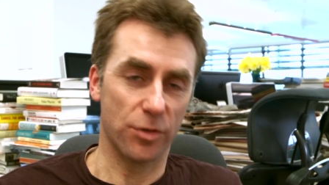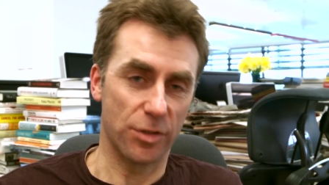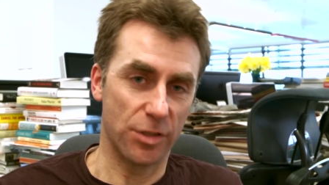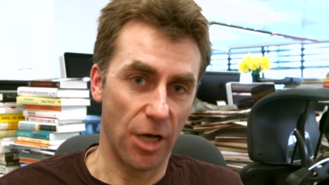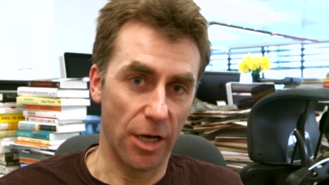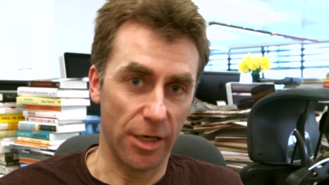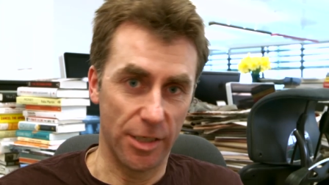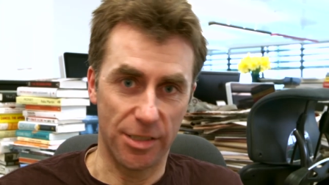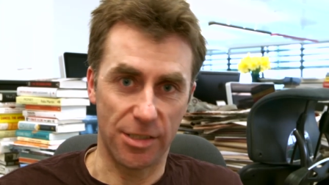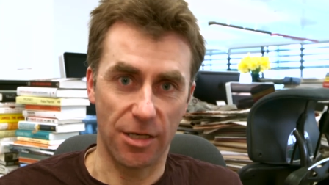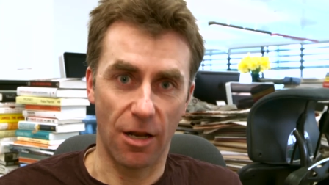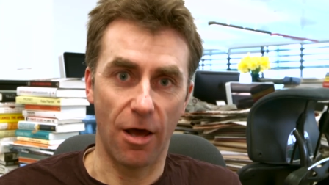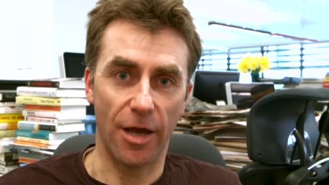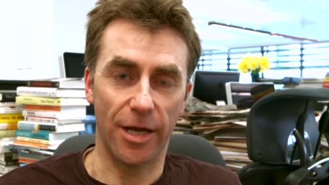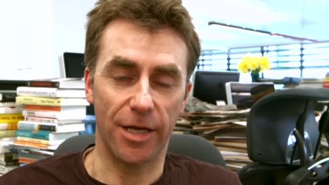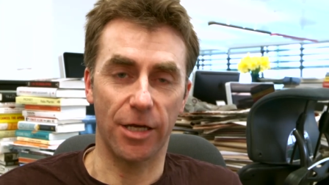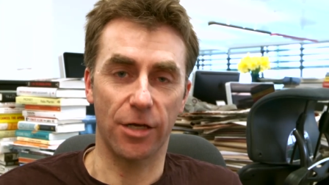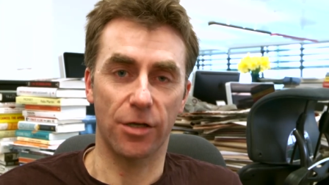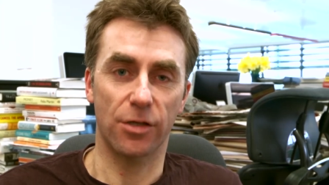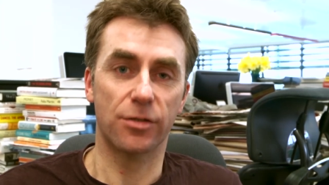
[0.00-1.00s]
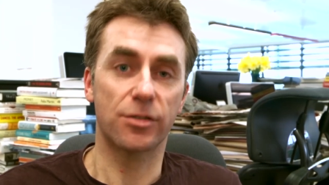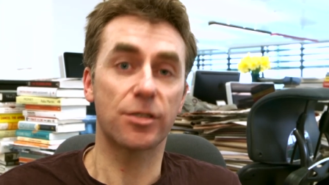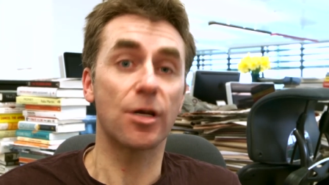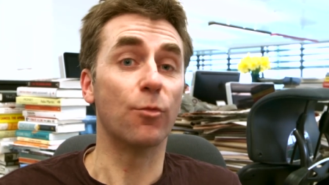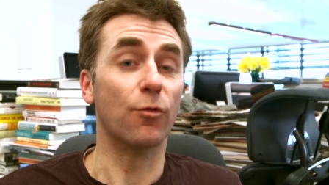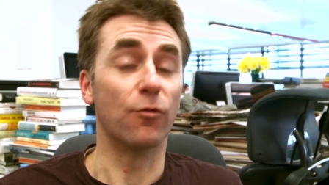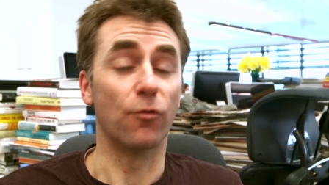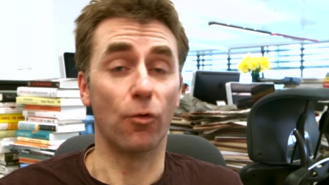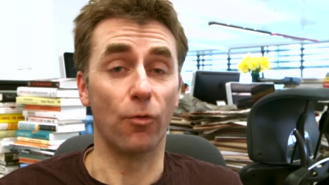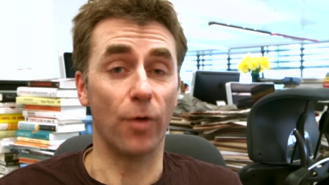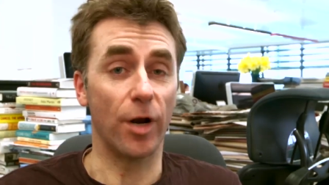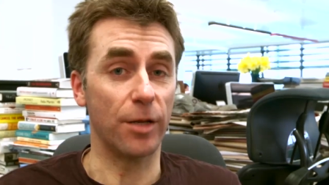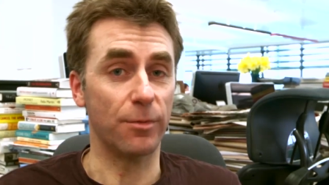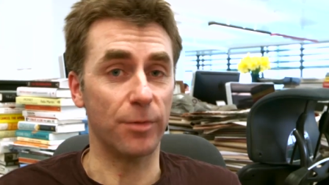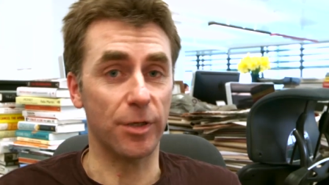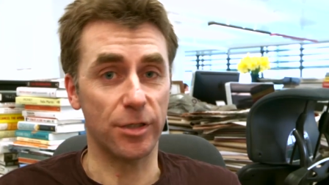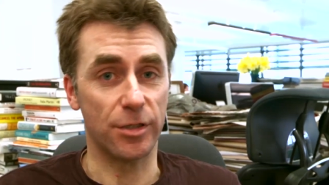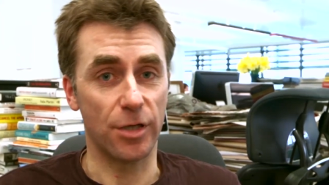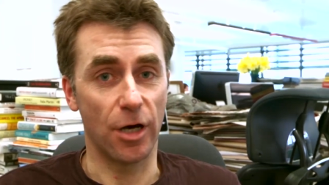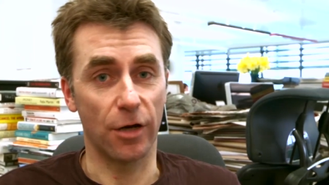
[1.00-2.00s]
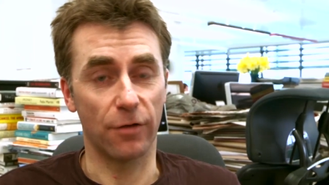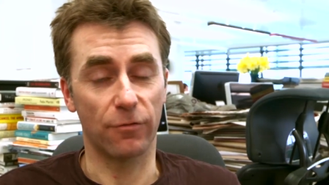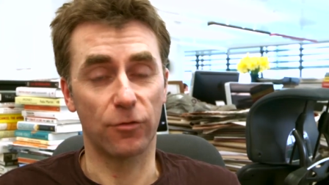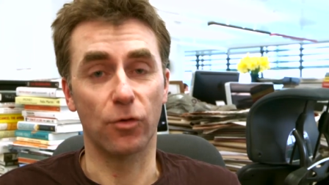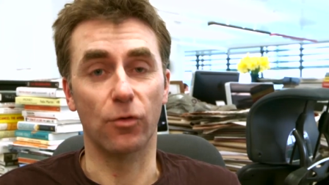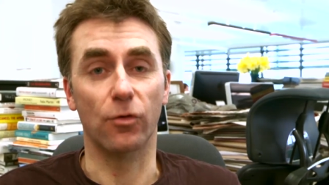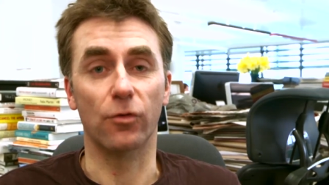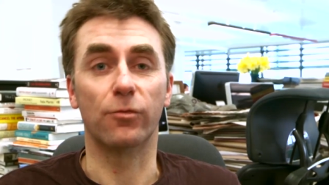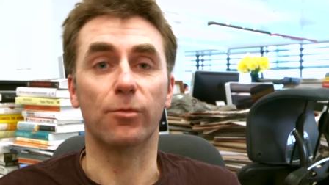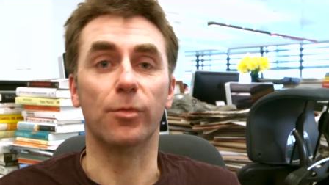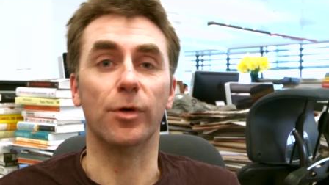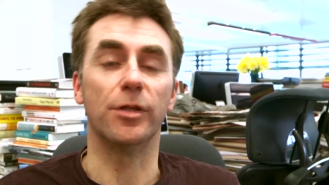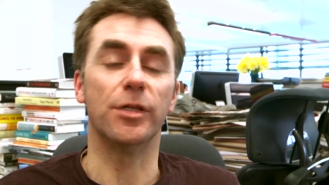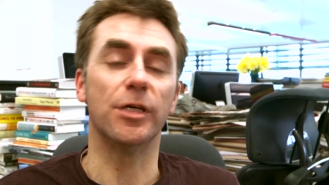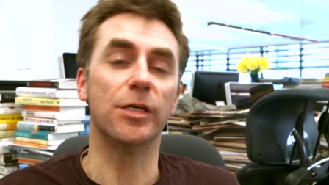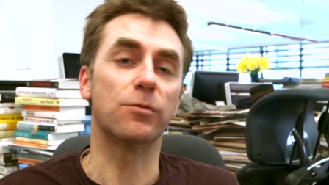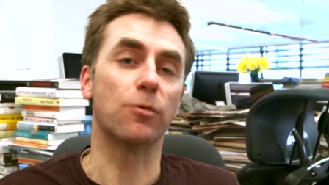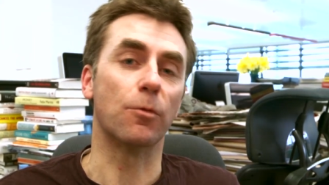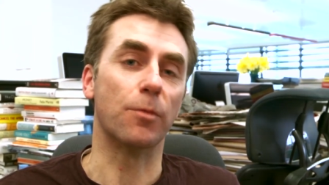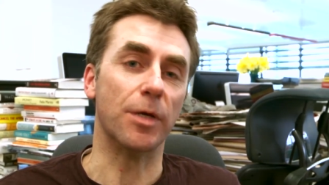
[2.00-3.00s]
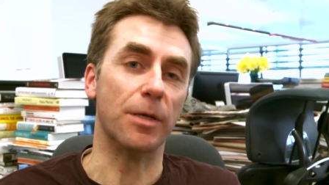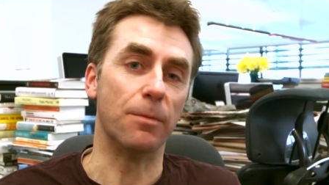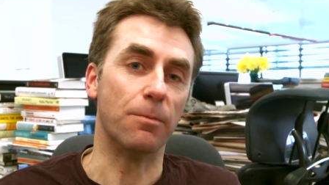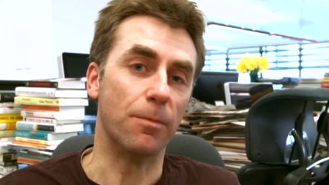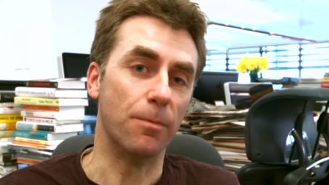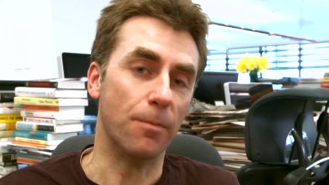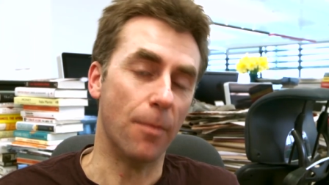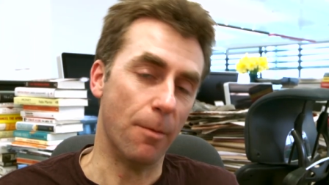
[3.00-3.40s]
studies like it, and some have already been done, of course, but these will be